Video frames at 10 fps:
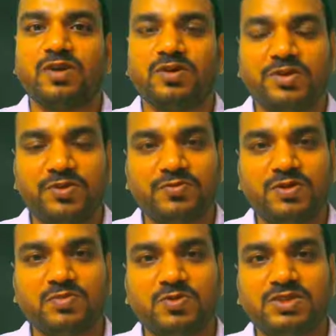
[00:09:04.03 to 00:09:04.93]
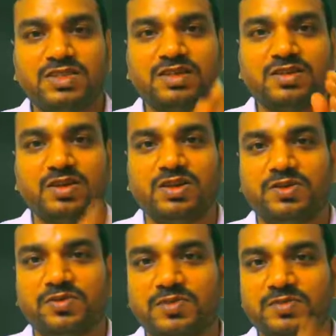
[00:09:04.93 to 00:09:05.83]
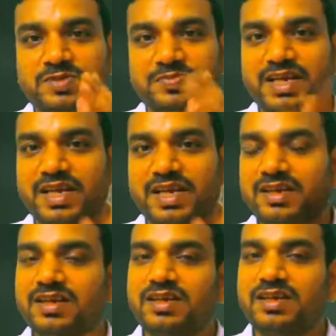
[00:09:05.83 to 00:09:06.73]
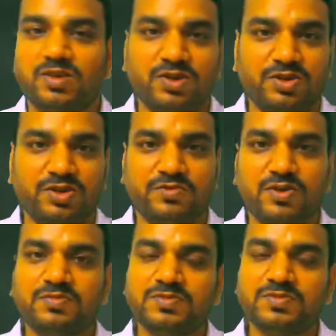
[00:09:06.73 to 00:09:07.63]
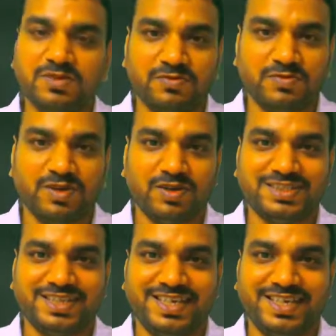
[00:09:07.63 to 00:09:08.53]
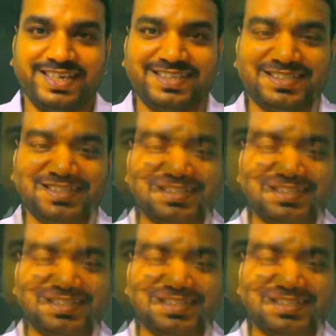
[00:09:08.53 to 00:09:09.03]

non-uniform motion, non-uniform speed and non-uniform velocity.